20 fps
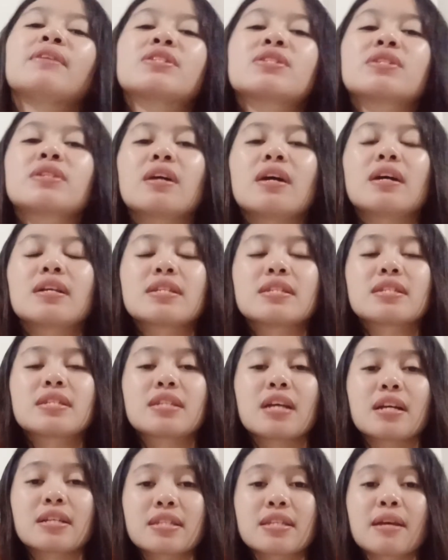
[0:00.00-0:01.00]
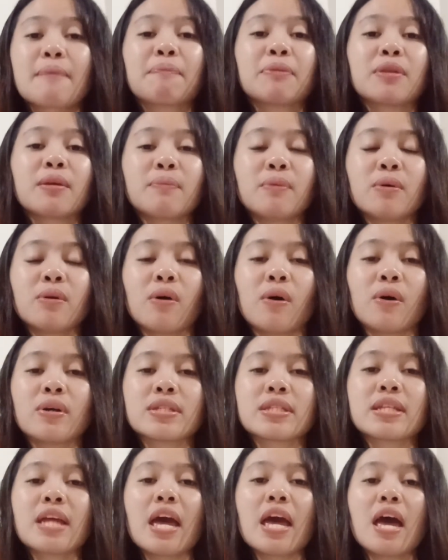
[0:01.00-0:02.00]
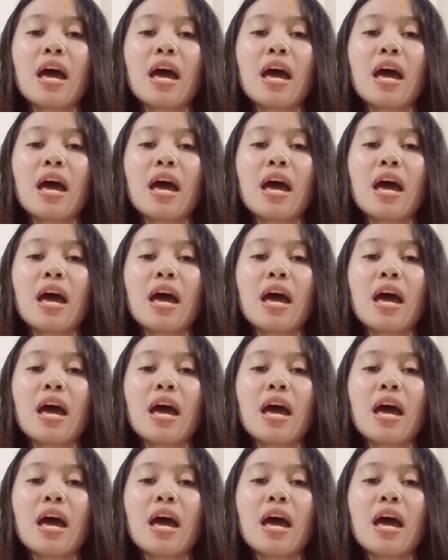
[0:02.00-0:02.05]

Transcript: a susceptible host